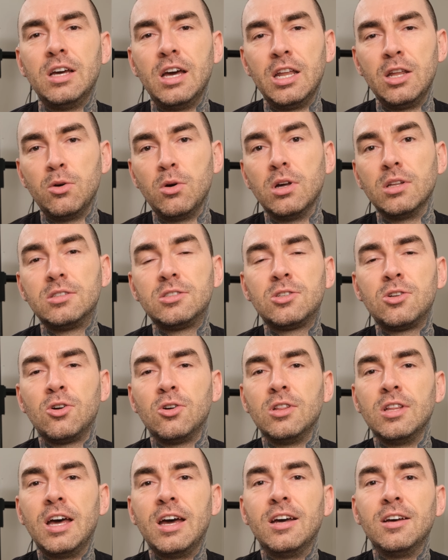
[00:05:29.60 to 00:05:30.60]
anyway, let's
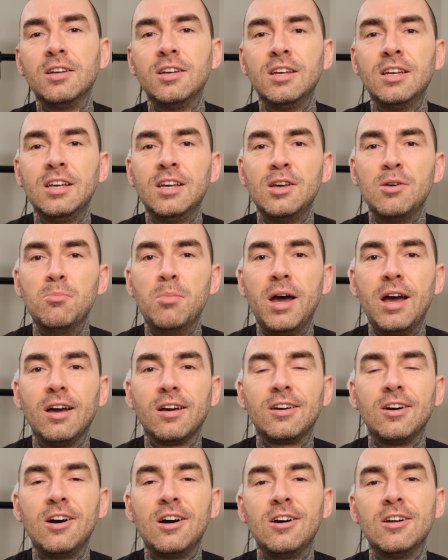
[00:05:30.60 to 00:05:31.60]
turn that
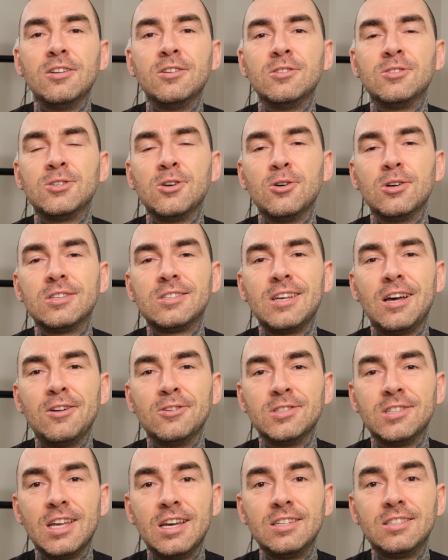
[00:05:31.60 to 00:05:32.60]
back on so it
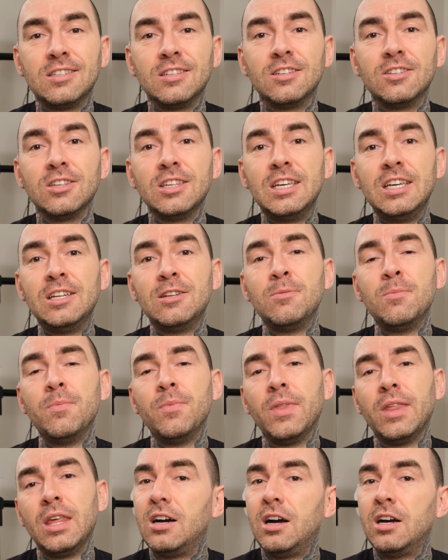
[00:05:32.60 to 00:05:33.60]
sounds nice and clean.
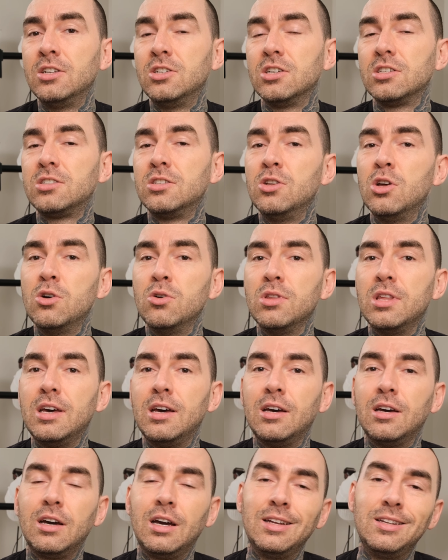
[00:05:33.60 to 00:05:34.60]
I just know
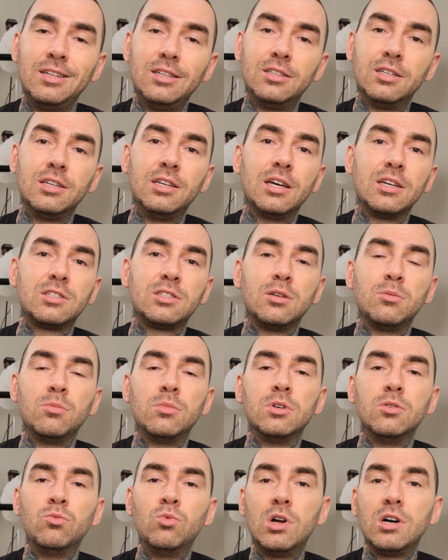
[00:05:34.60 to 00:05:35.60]
that I need to get some
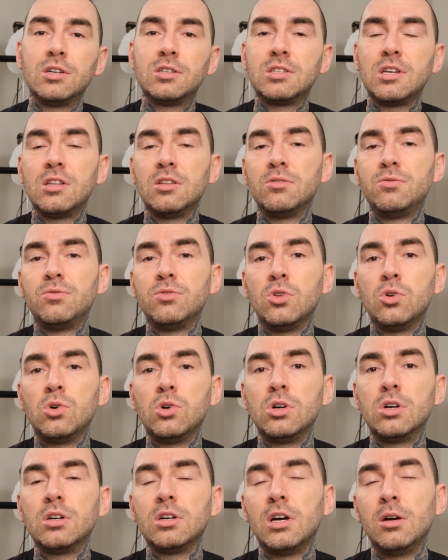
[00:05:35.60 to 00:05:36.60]
rugs on the
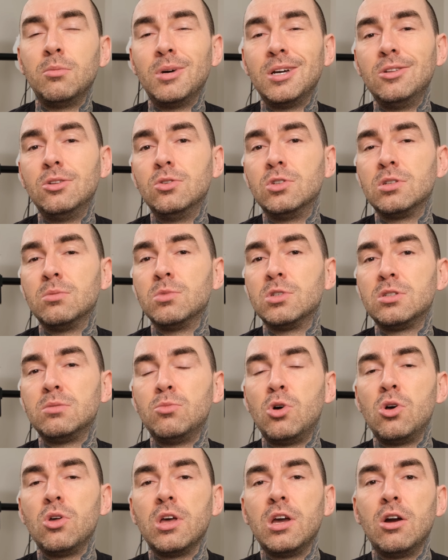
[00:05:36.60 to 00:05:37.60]
floor. I might do some
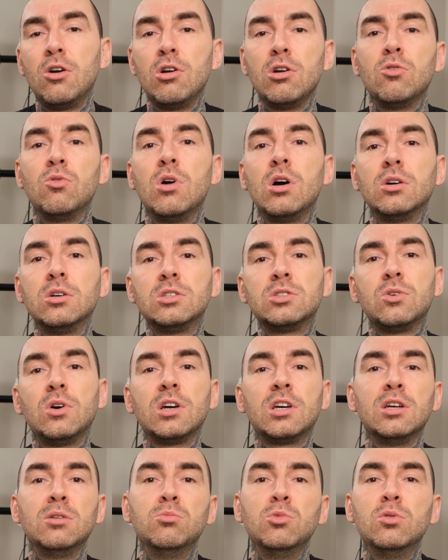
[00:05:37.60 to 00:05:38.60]
small area rugs so I
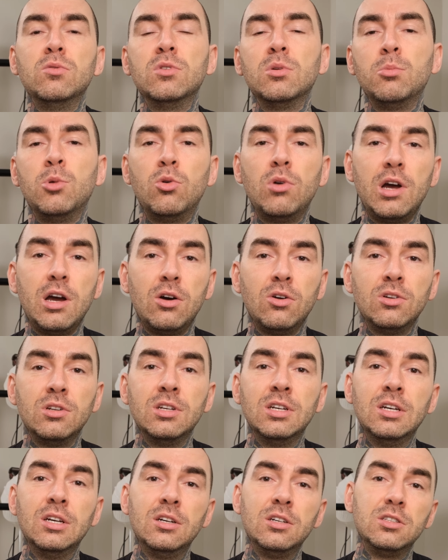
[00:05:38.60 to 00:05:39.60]
can move them around
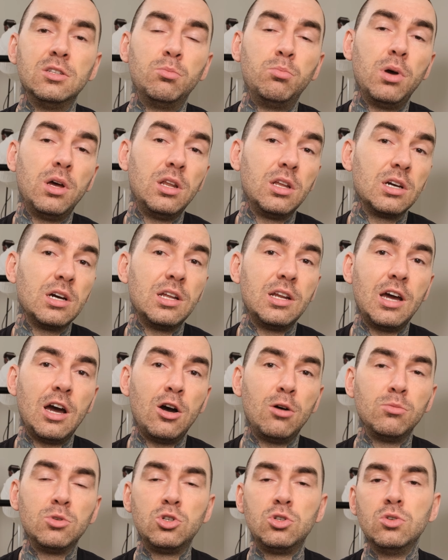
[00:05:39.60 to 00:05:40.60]
depending on how
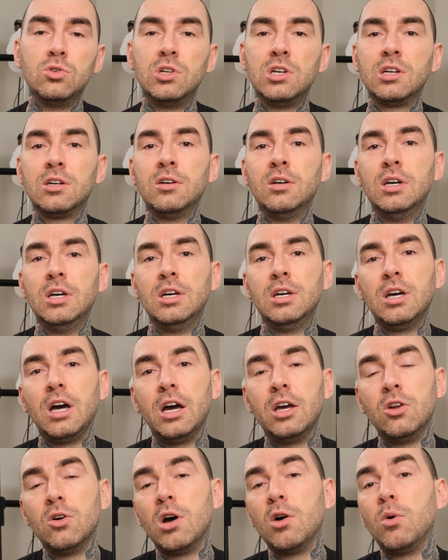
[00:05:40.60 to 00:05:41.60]
I'm shooting. I
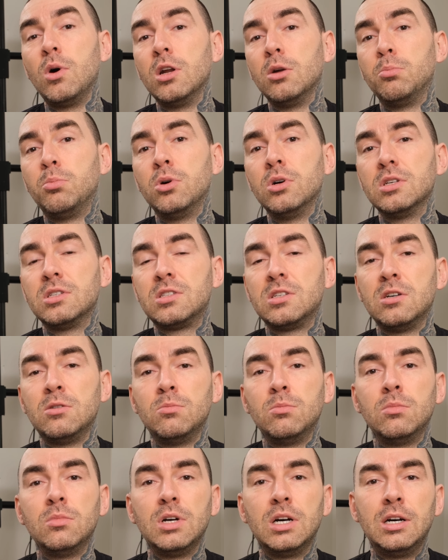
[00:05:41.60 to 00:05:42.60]
know I want to put
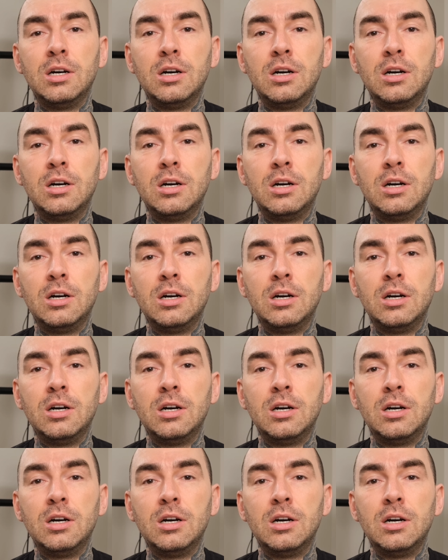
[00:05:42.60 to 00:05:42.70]
some